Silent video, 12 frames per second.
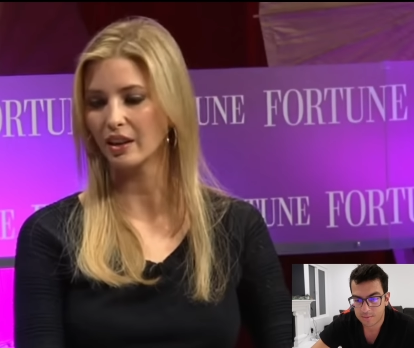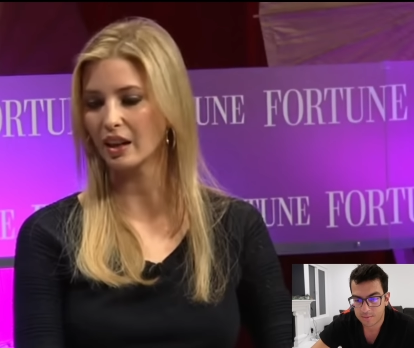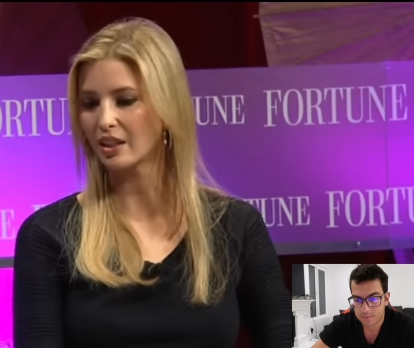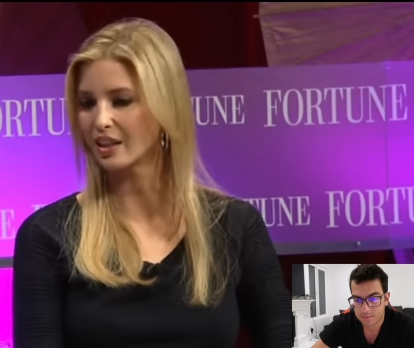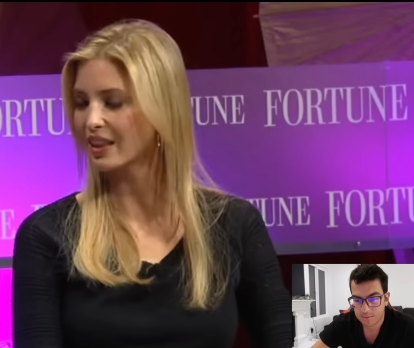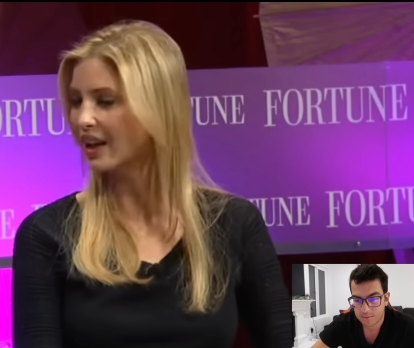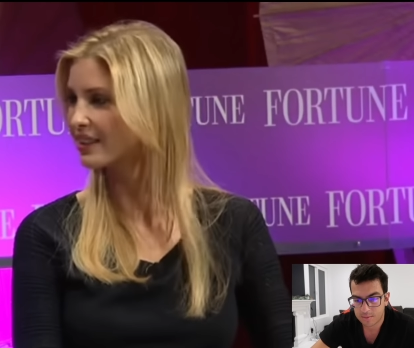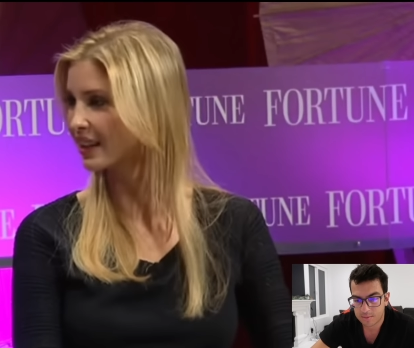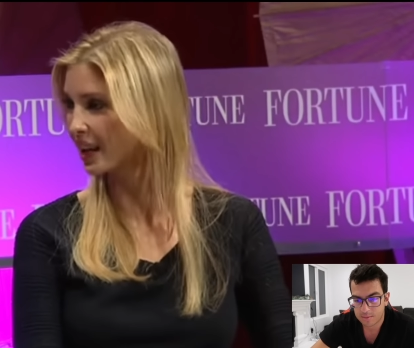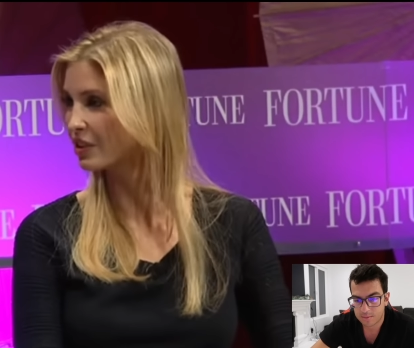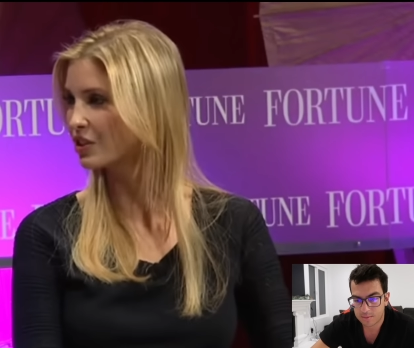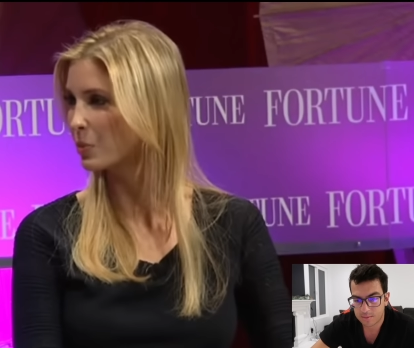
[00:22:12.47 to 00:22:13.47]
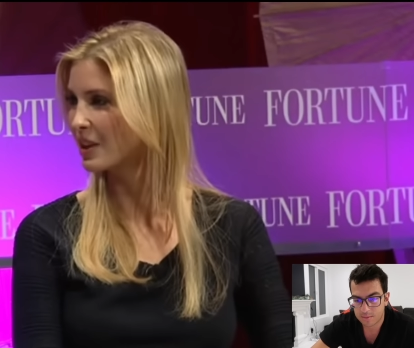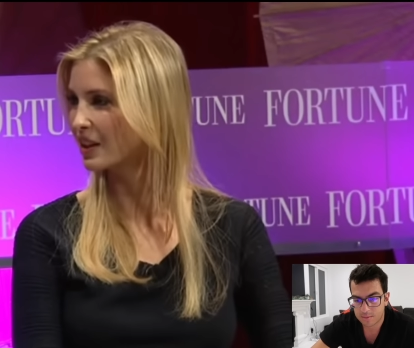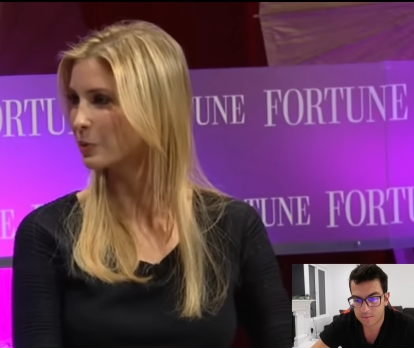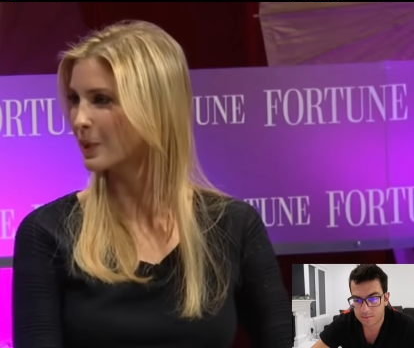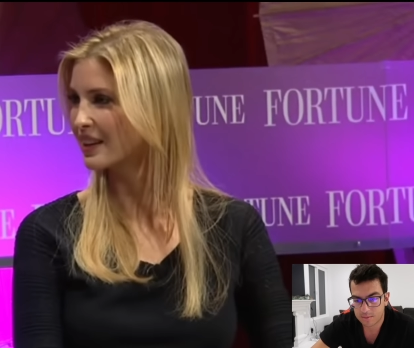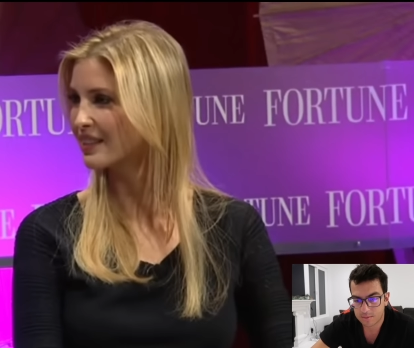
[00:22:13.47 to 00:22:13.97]
Speaker 1: and I think that's I guess to be
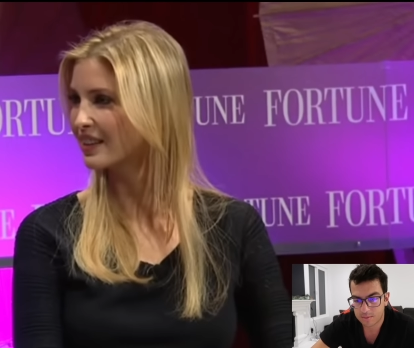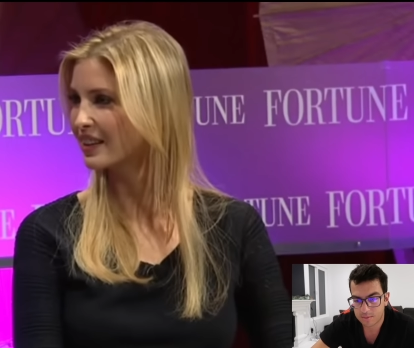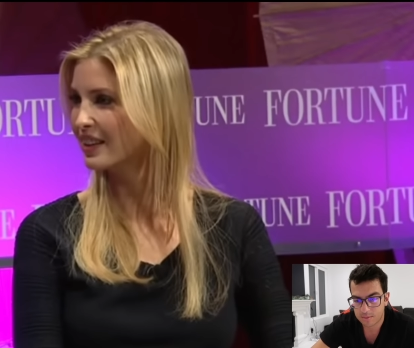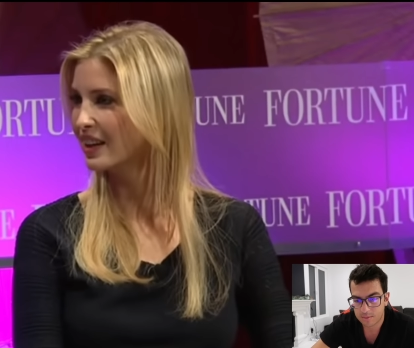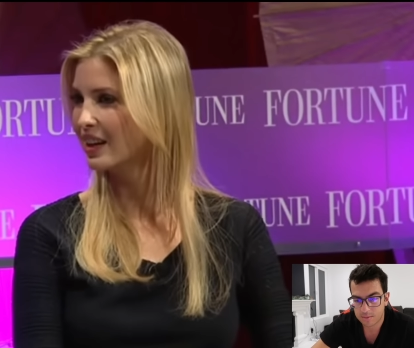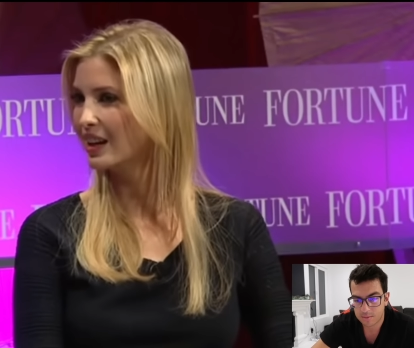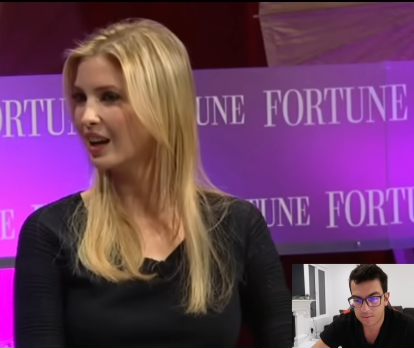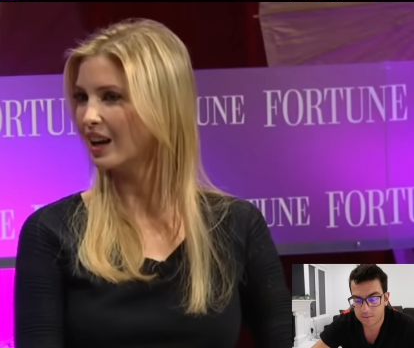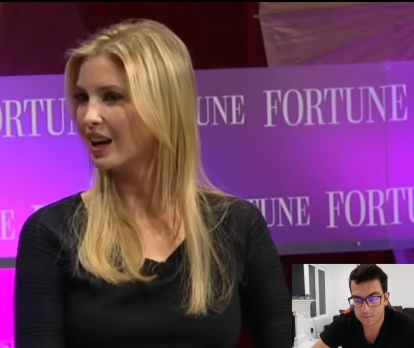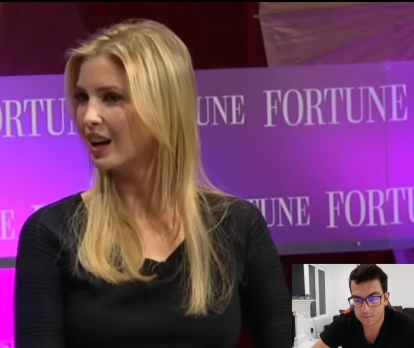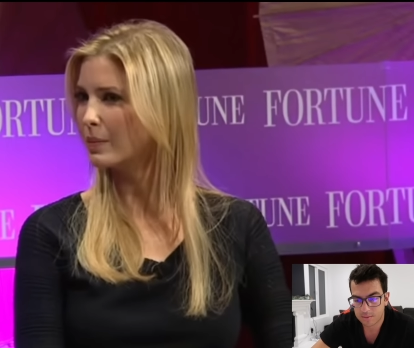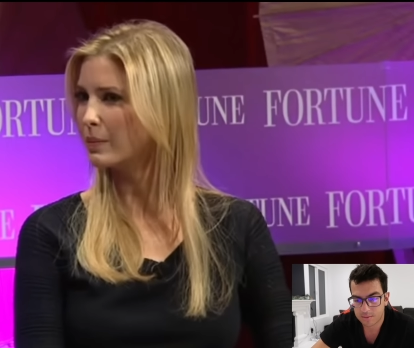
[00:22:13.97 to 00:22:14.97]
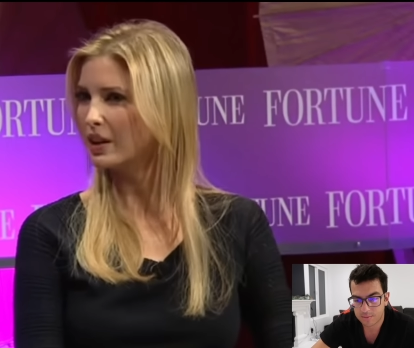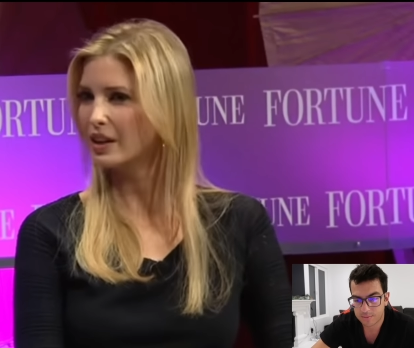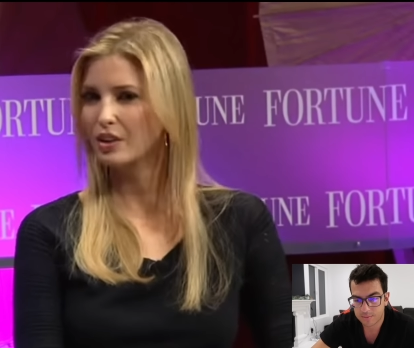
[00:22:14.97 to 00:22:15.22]
expected. Um, Are you